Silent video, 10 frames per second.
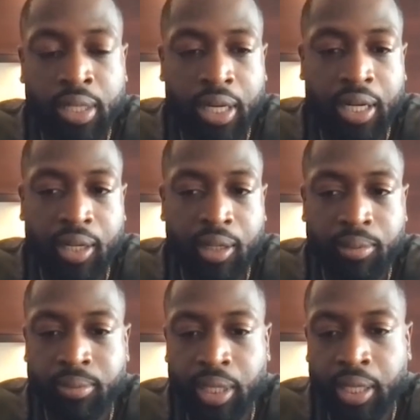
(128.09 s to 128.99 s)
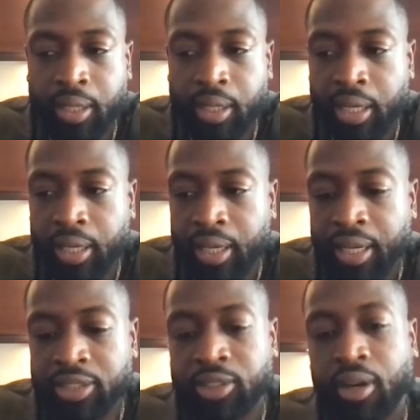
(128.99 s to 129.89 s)
And
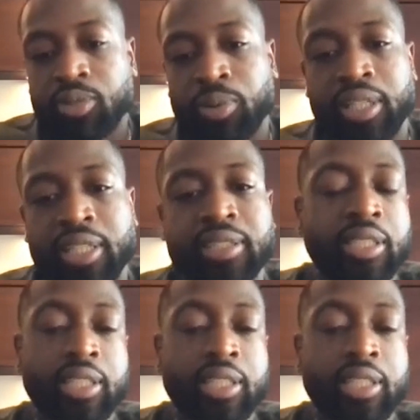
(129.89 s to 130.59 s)
that starts with listening.